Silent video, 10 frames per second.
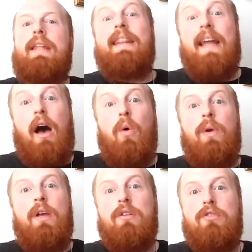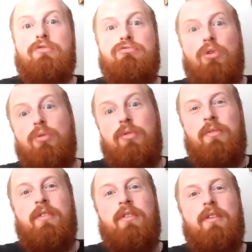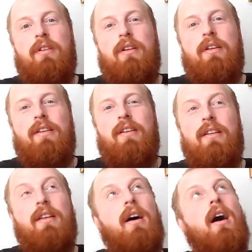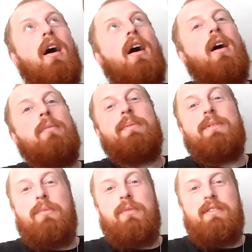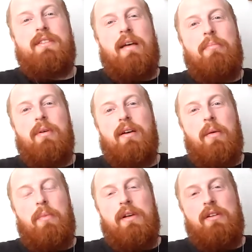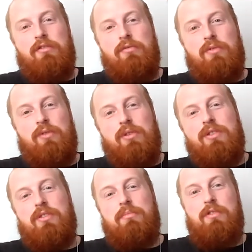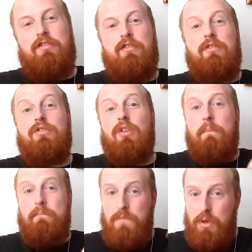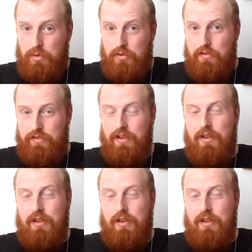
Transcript: in that, we are drawn up towards them, and we are drawn to move.